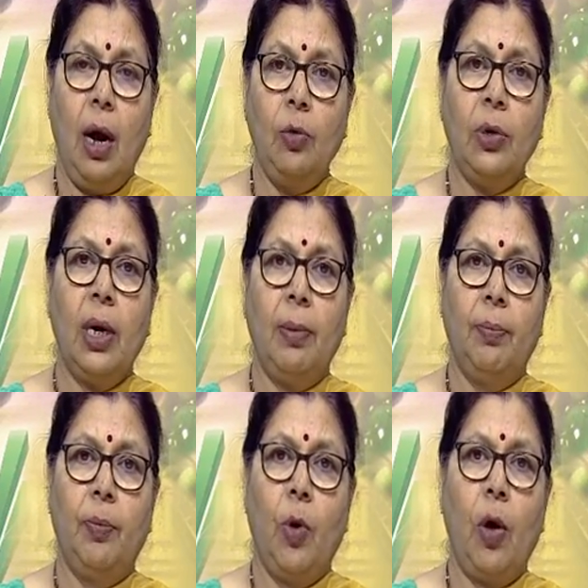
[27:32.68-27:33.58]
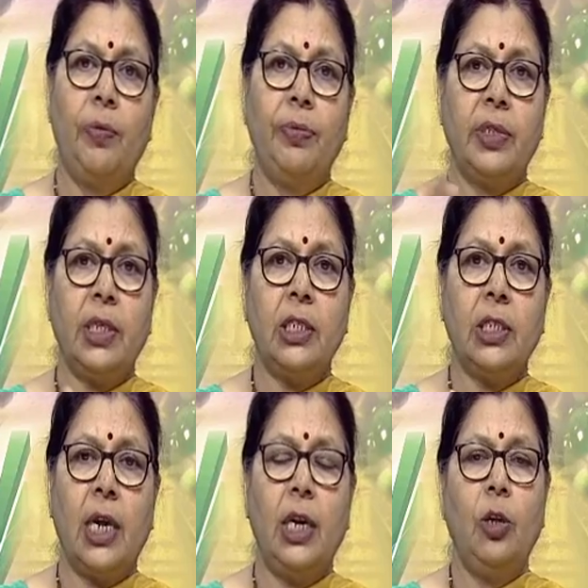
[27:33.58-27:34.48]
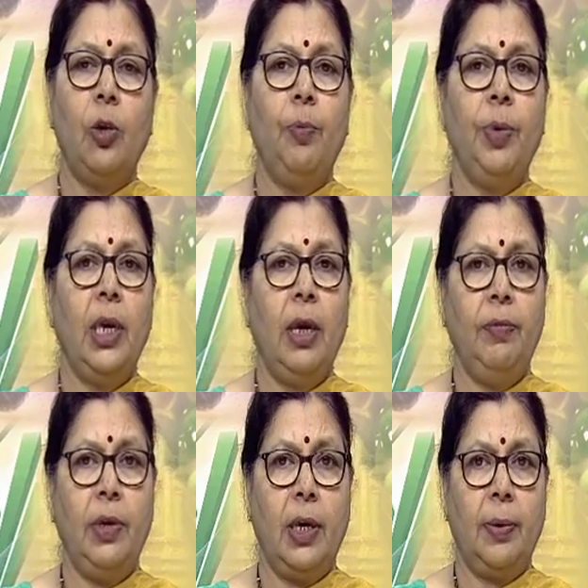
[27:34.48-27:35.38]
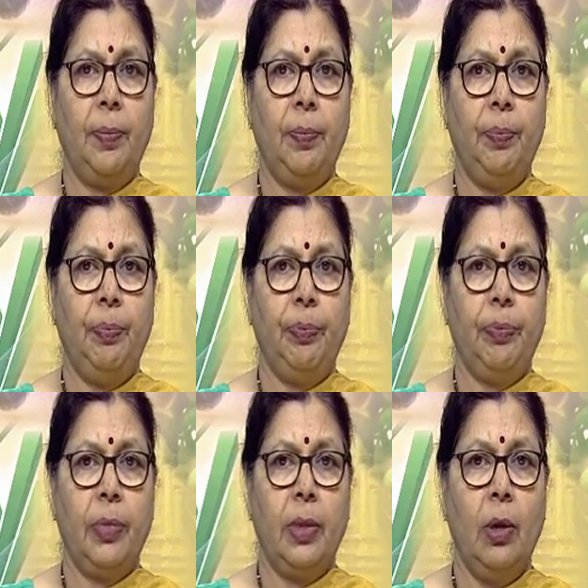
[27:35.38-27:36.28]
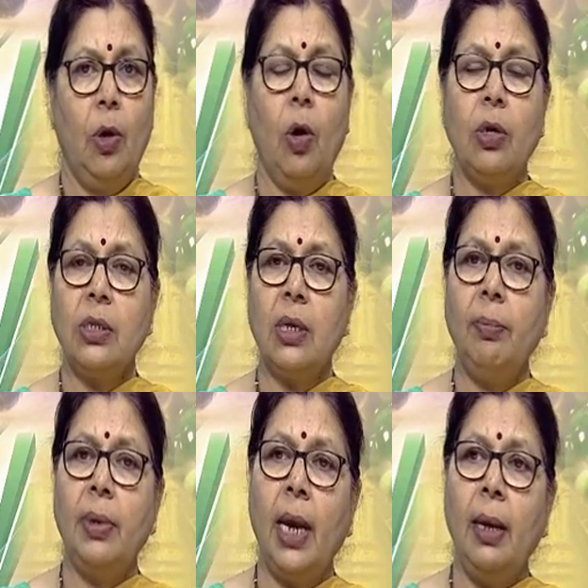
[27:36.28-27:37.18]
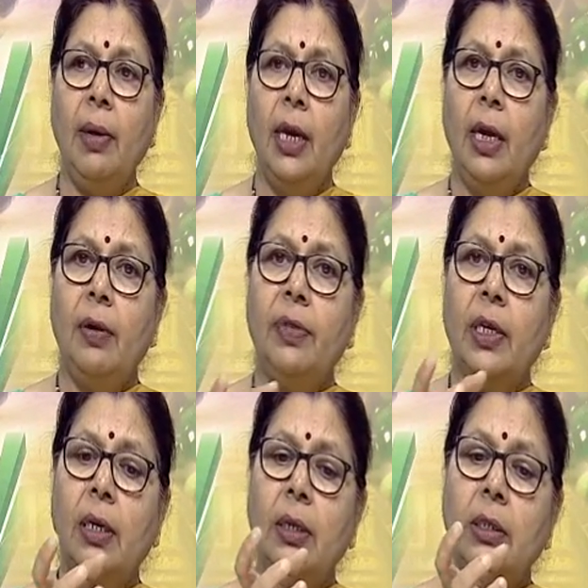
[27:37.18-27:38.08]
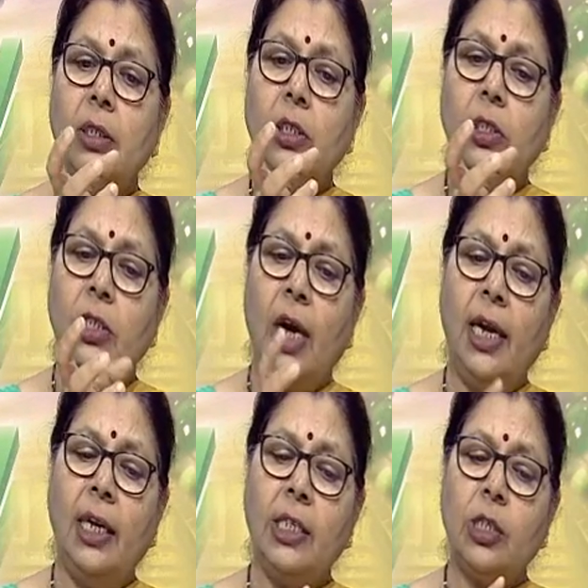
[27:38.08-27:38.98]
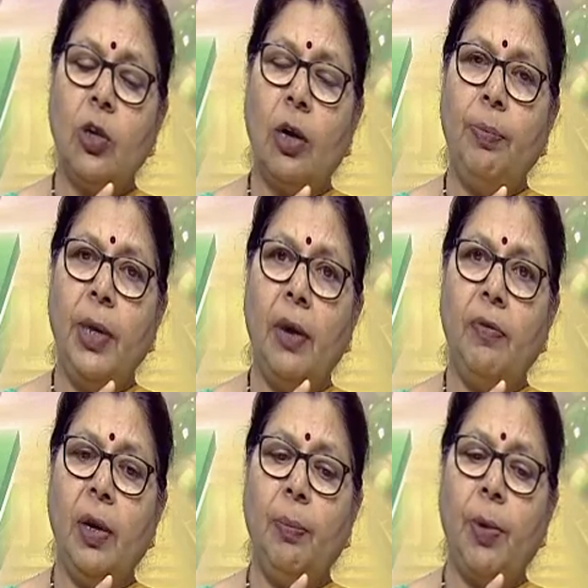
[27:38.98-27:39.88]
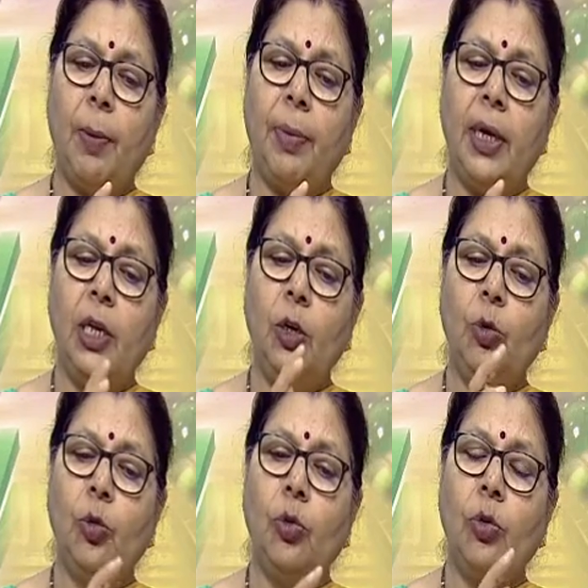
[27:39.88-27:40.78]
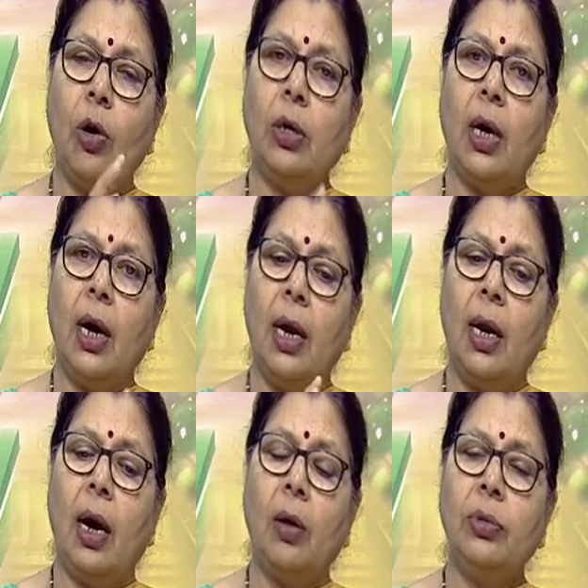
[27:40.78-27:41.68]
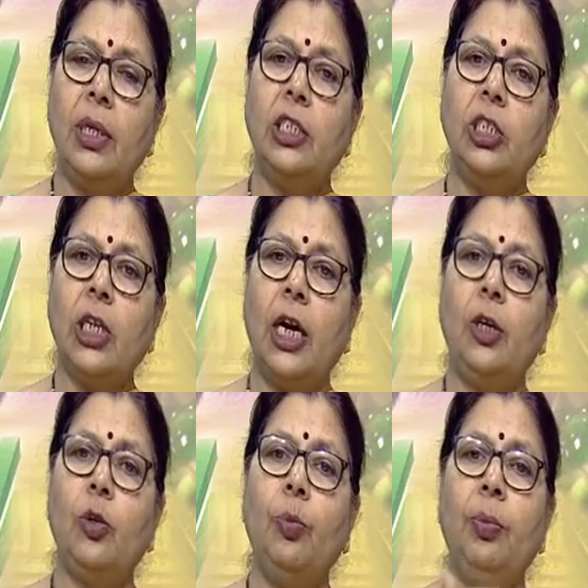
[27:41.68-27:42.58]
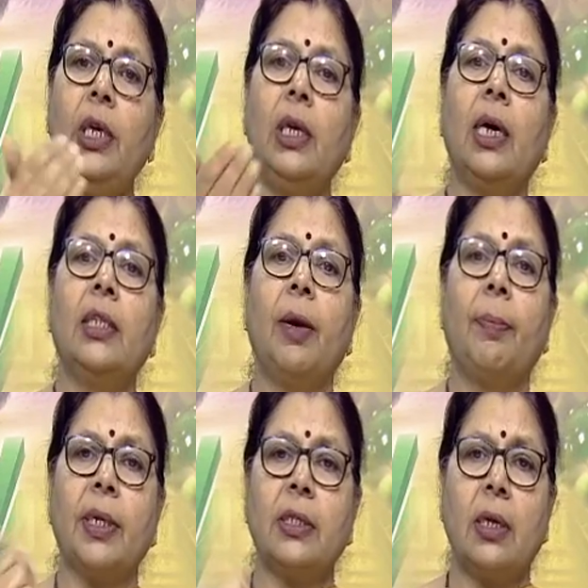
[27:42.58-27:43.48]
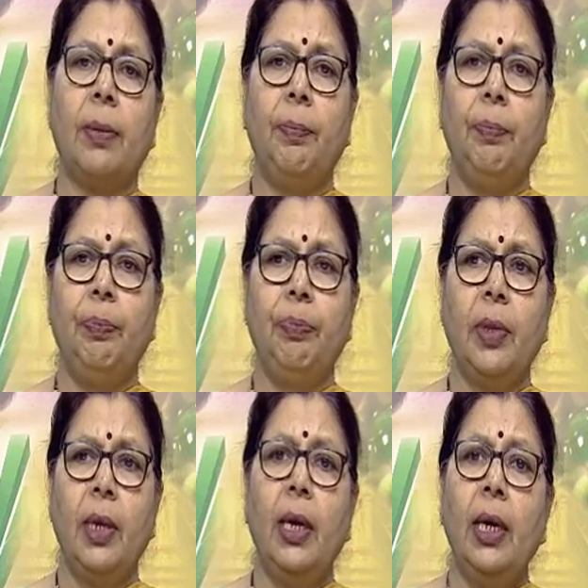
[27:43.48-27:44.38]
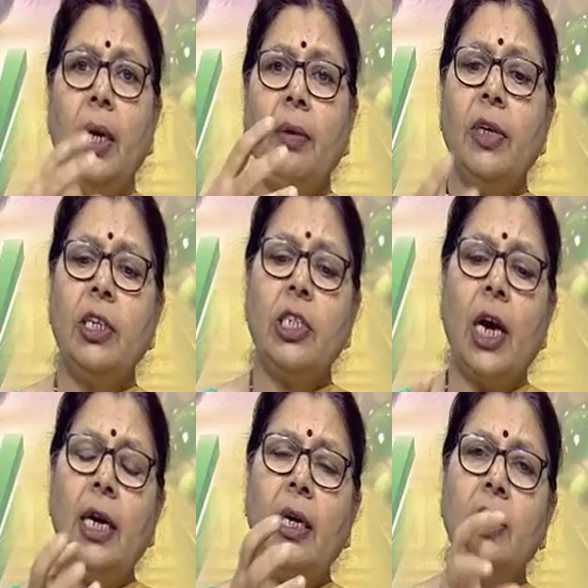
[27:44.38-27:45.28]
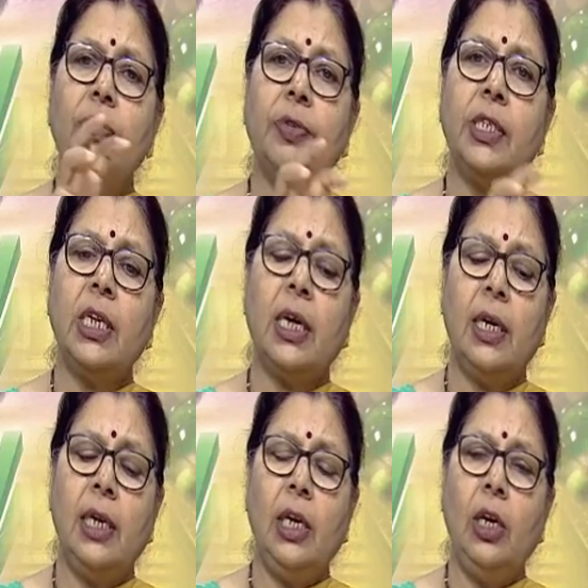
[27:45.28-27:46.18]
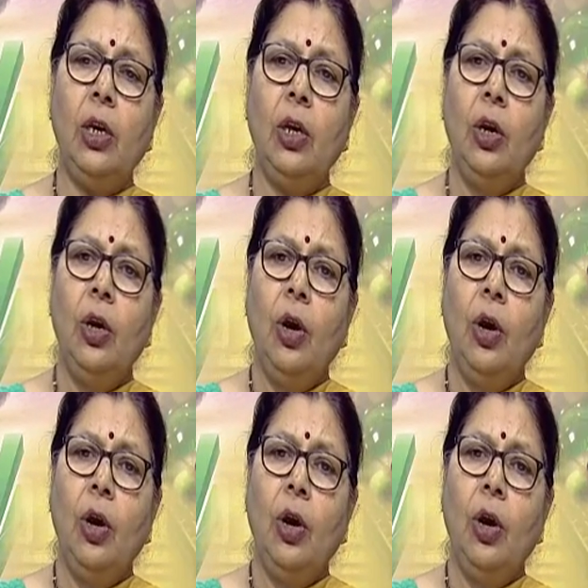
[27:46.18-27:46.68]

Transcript: outcome of such kind of behavior. Or sometimes if the child is not behaving properly, you do not allow that child to meet other person. If the child is physically